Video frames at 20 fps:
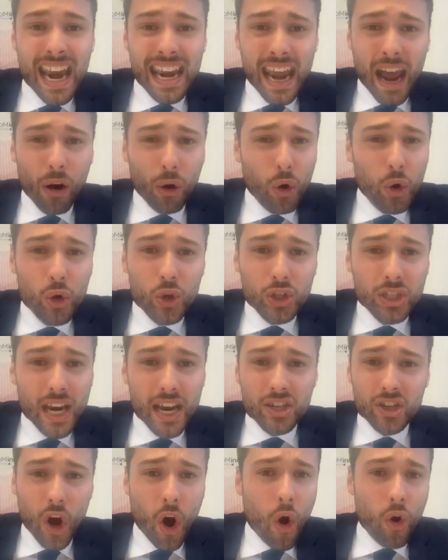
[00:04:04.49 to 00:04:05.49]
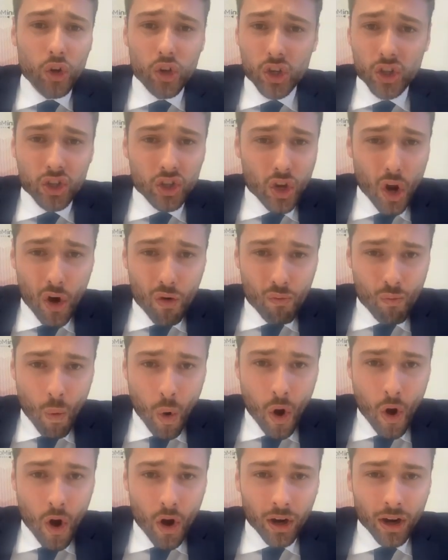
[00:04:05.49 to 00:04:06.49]
Now, who says auctions
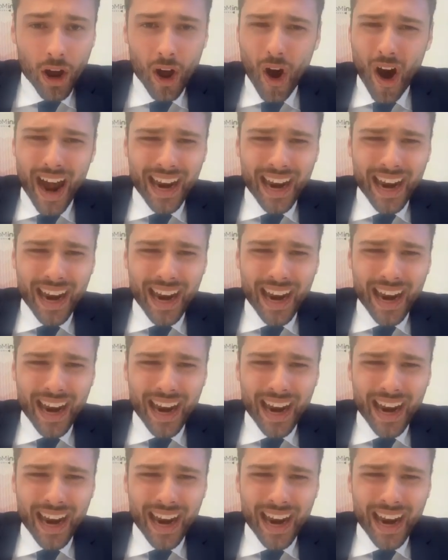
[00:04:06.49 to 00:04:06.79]
don't work?